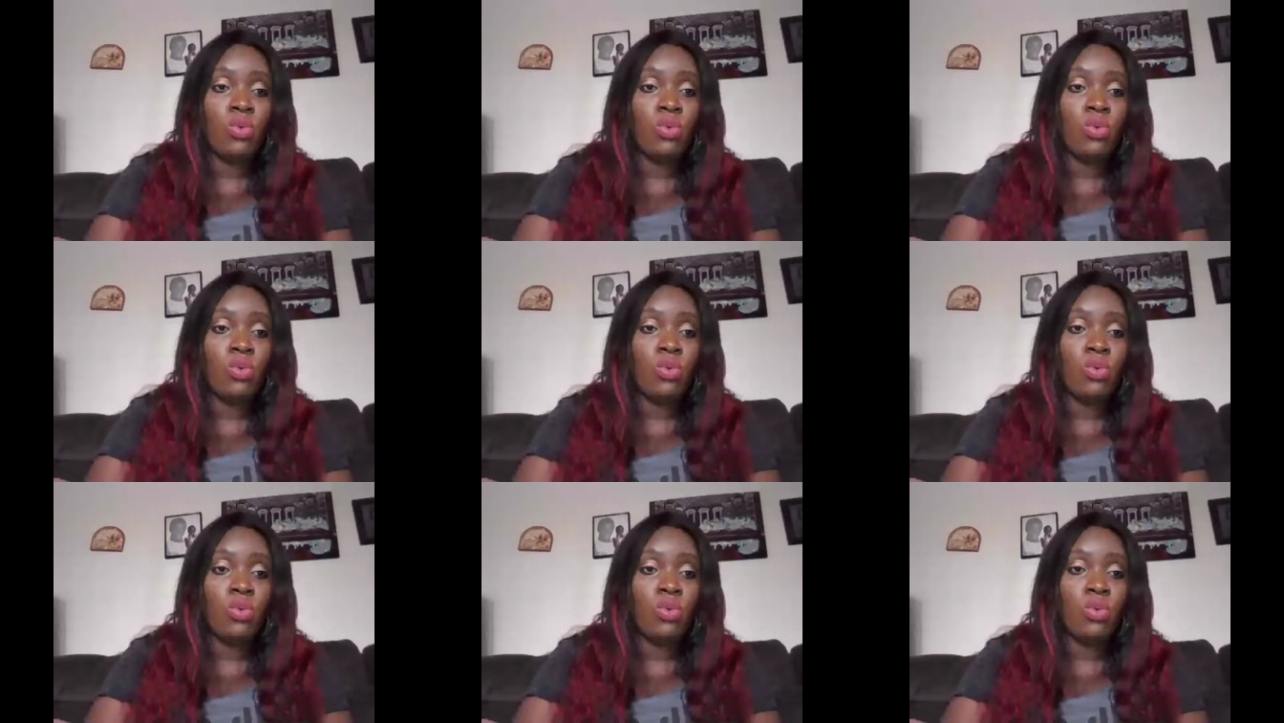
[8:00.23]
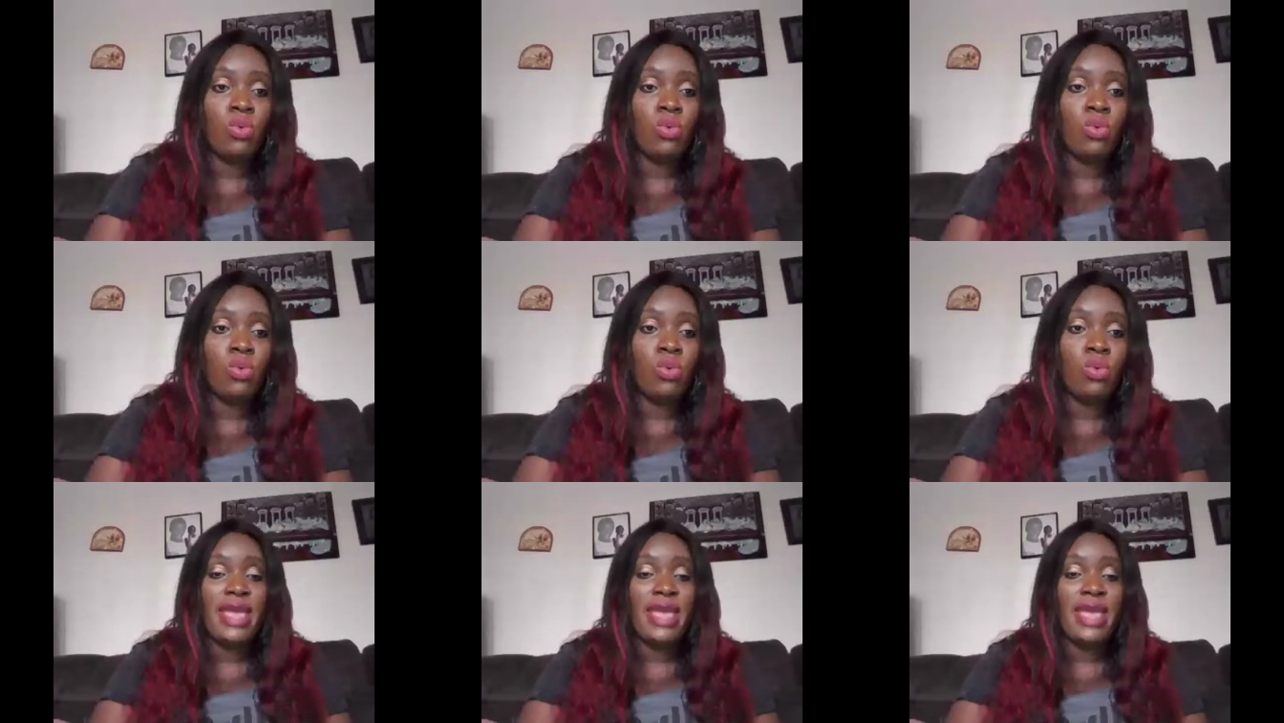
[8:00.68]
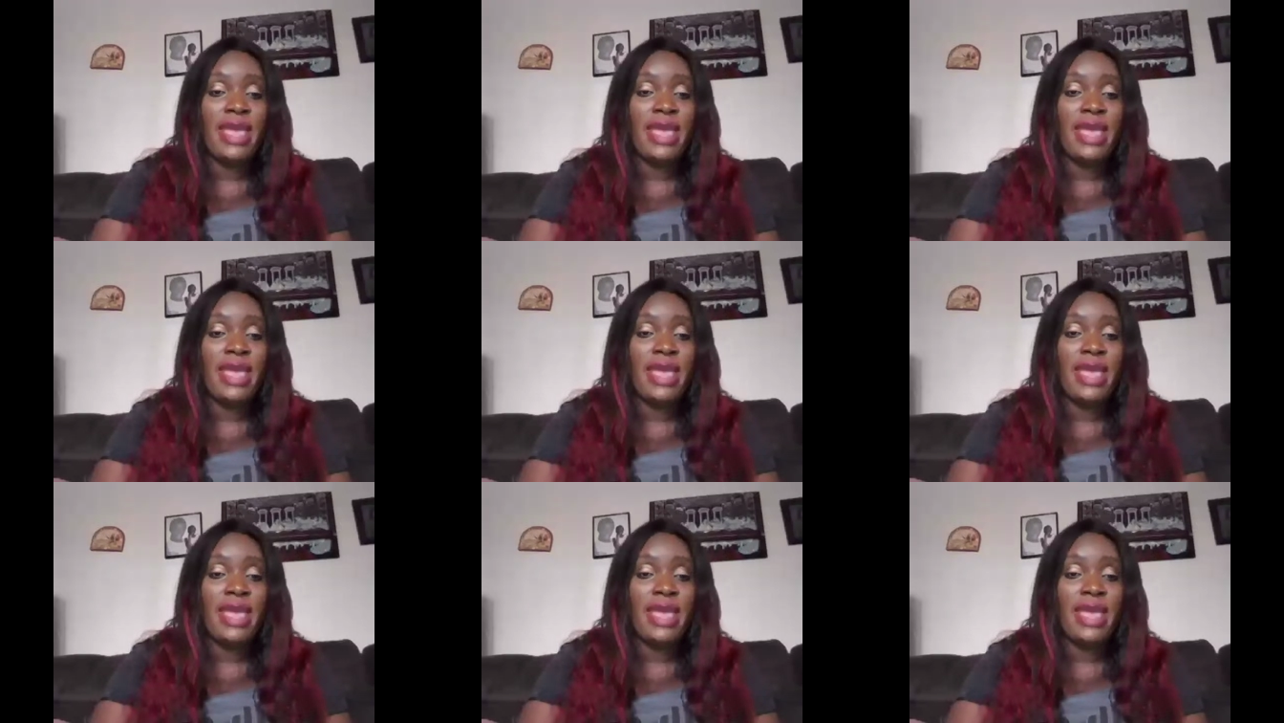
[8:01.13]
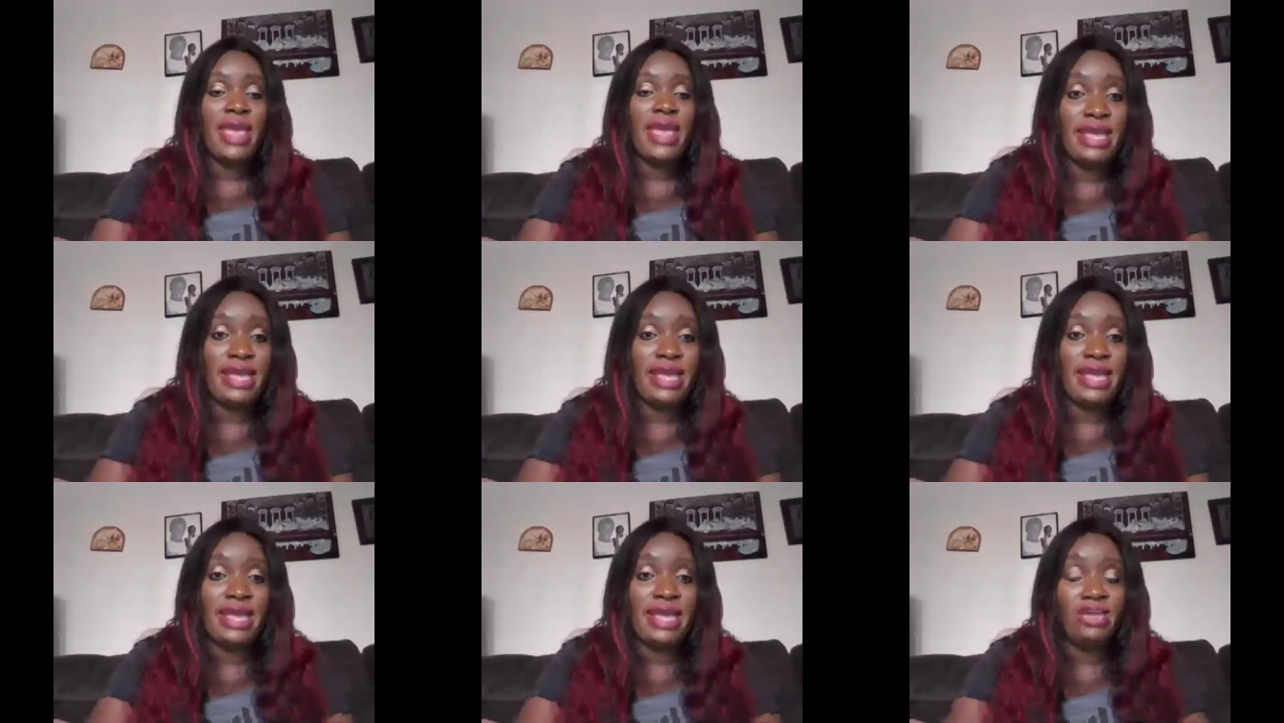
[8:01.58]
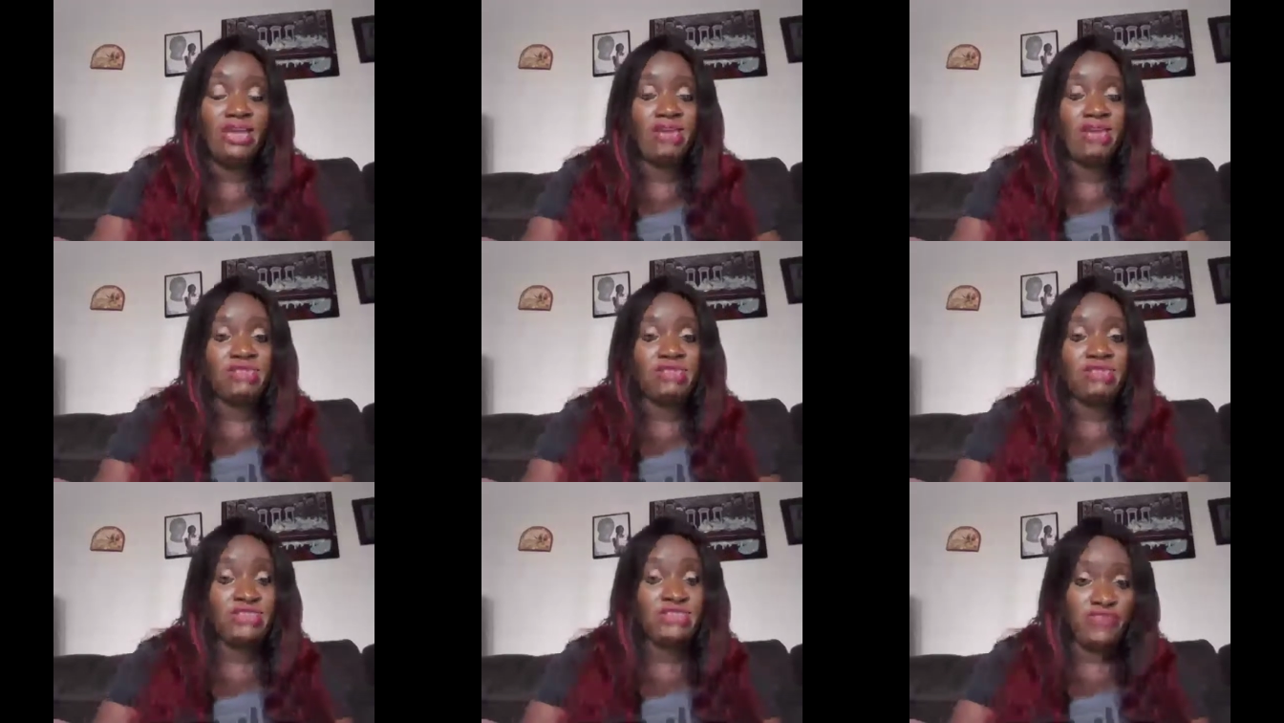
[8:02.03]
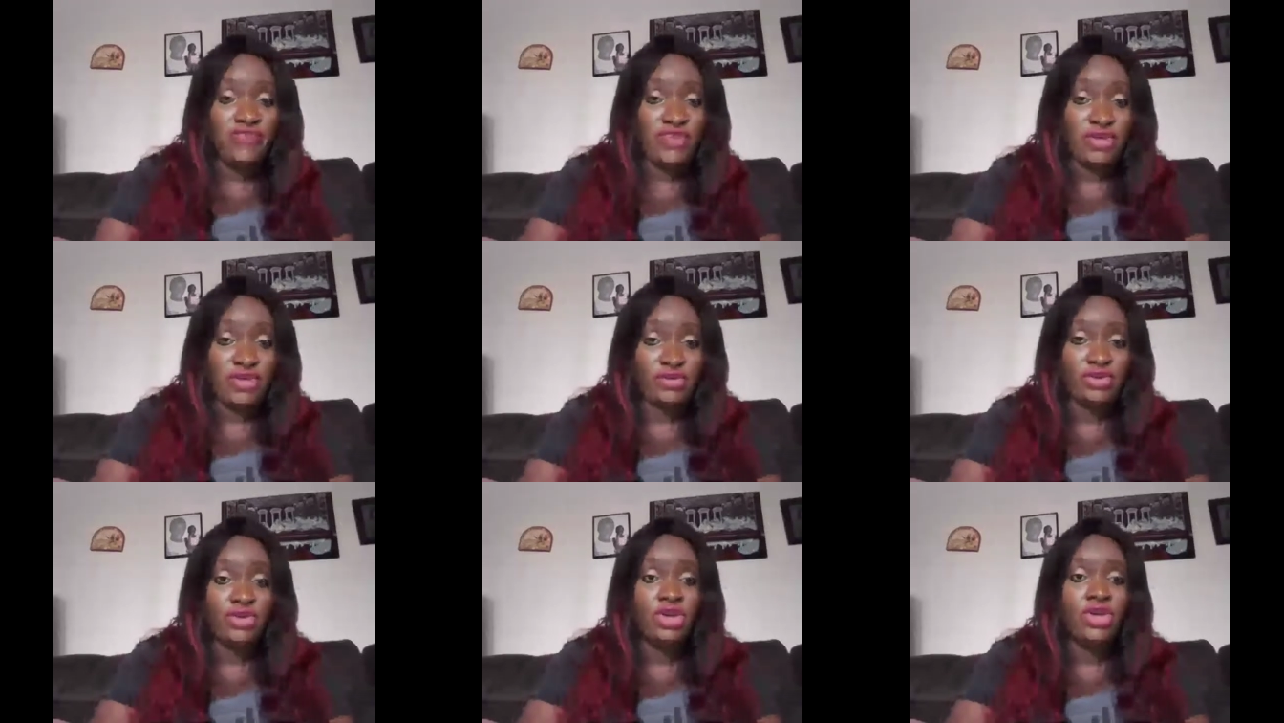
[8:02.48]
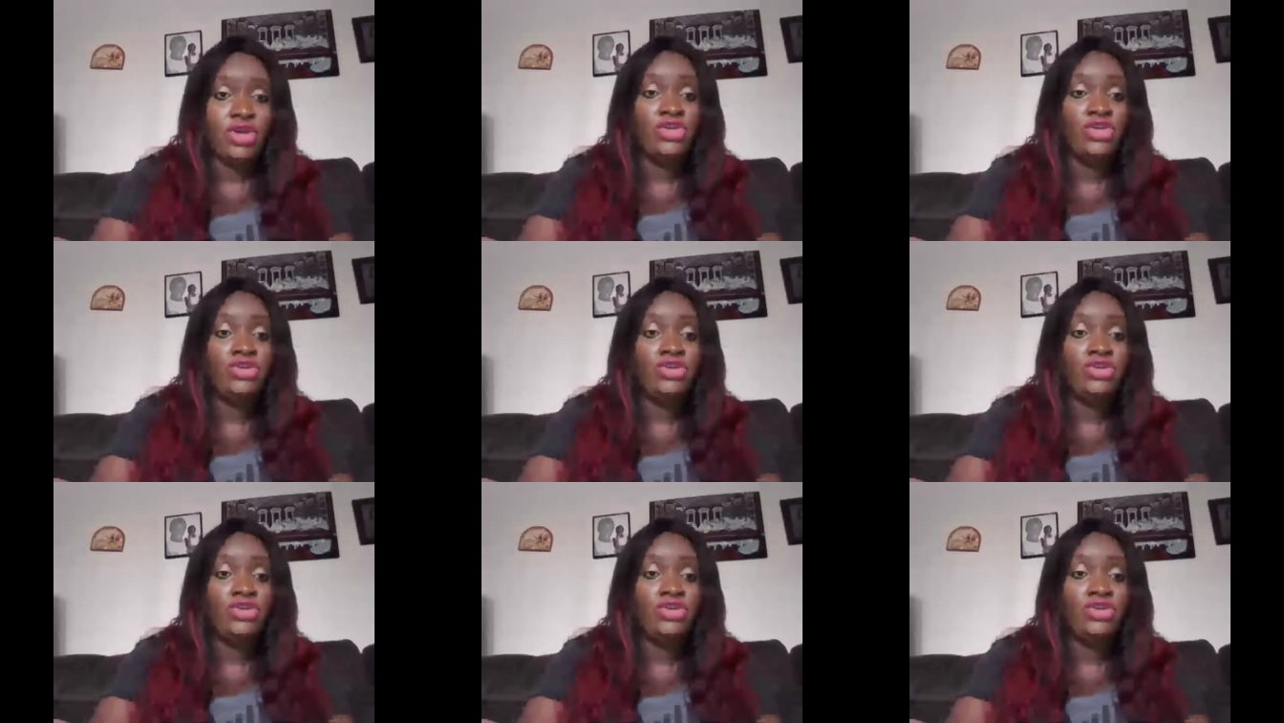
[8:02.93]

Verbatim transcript: overcome any any of this fear